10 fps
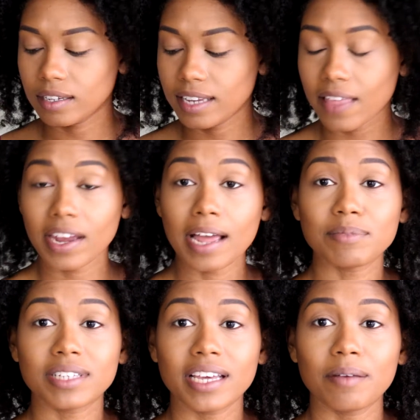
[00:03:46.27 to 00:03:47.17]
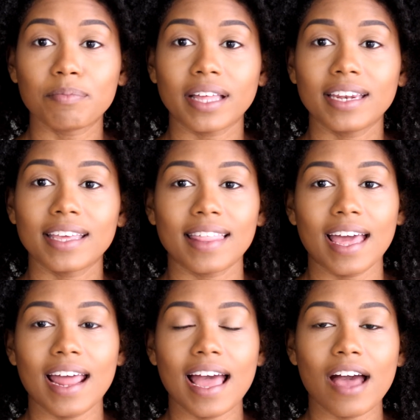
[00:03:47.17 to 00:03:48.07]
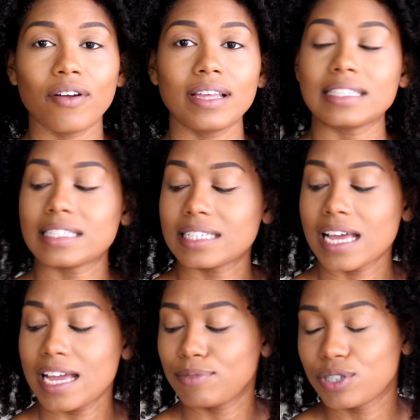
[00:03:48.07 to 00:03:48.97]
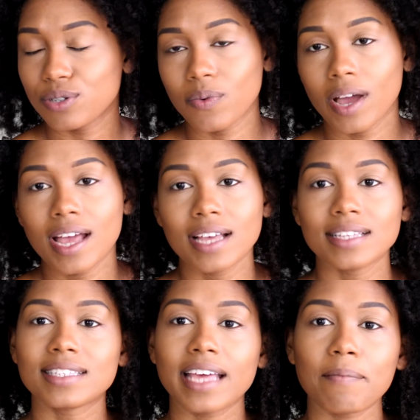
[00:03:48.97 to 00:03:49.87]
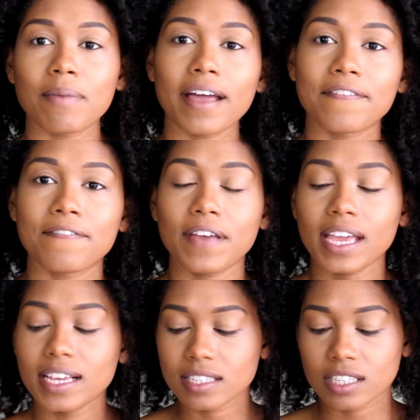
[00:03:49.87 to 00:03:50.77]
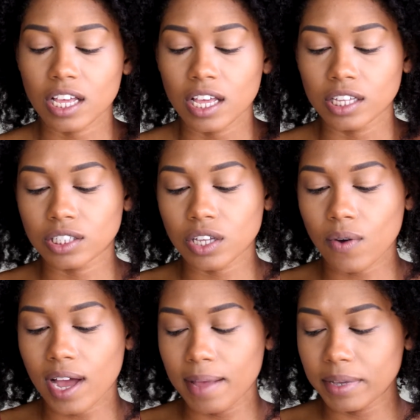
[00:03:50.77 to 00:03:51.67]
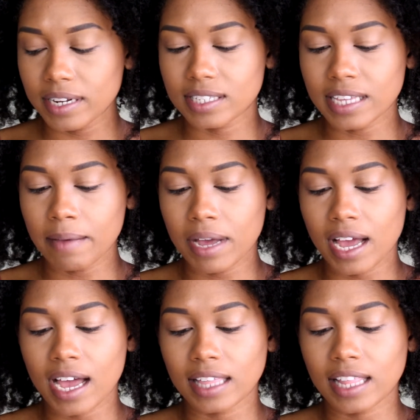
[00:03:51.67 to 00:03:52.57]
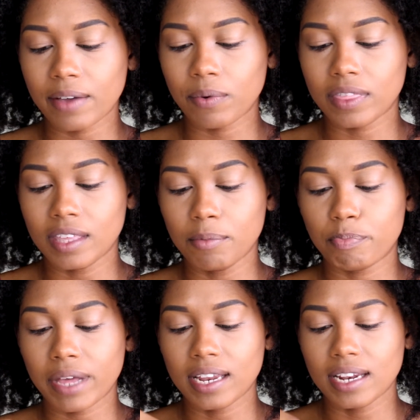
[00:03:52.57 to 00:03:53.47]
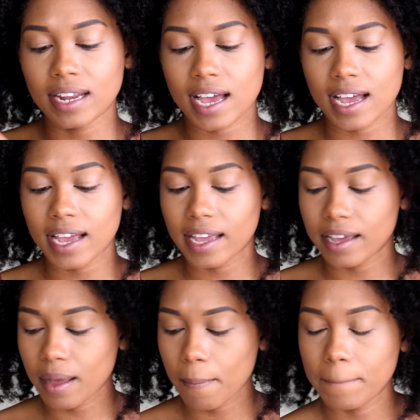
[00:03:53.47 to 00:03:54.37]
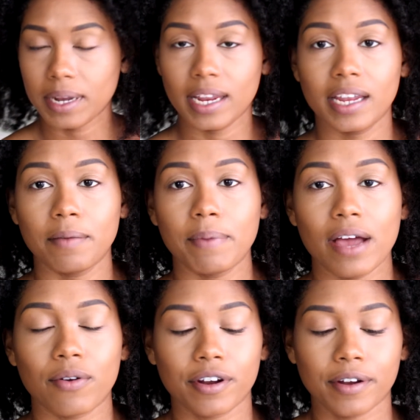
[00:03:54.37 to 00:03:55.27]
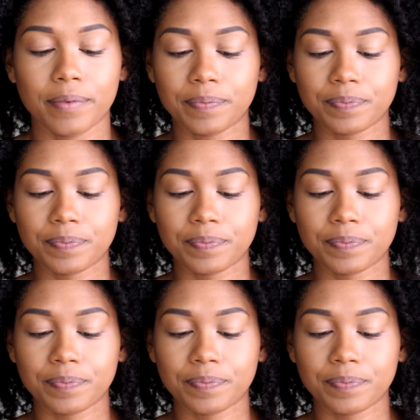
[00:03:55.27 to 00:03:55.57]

Now that I'm done blending that out, it is time to set my face. So I'm gonna set my highlight with the Ben Nye Banana Powder.